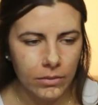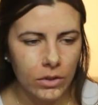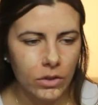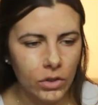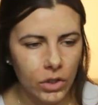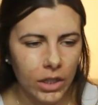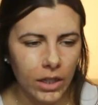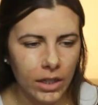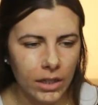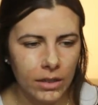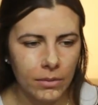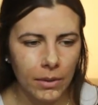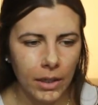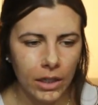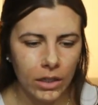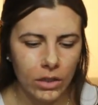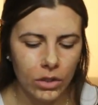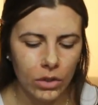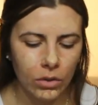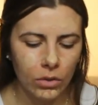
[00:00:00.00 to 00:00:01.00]
Try not to make
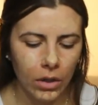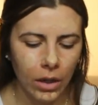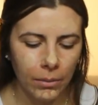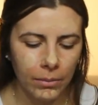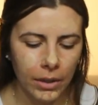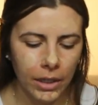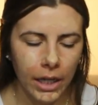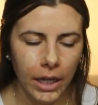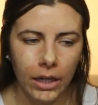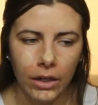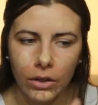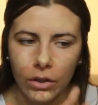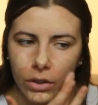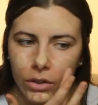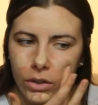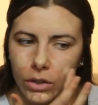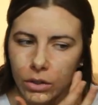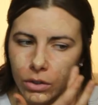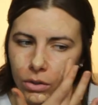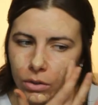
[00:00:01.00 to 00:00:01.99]
it too complicated or
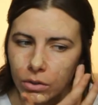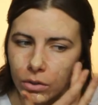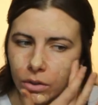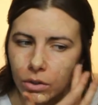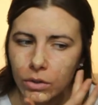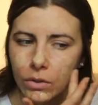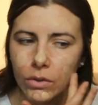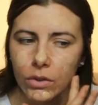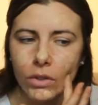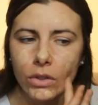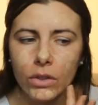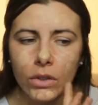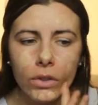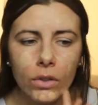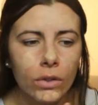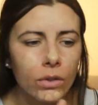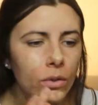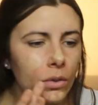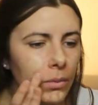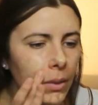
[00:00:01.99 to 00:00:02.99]
to use
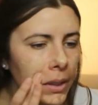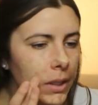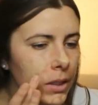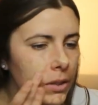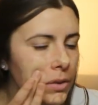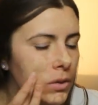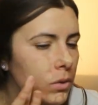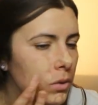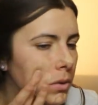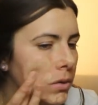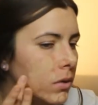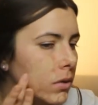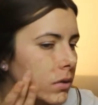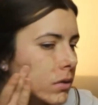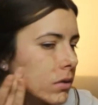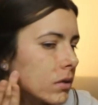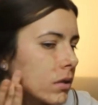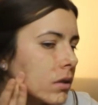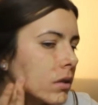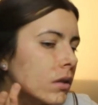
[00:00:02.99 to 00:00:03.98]
too many
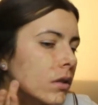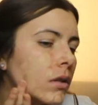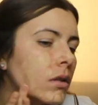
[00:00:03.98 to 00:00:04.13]
tools.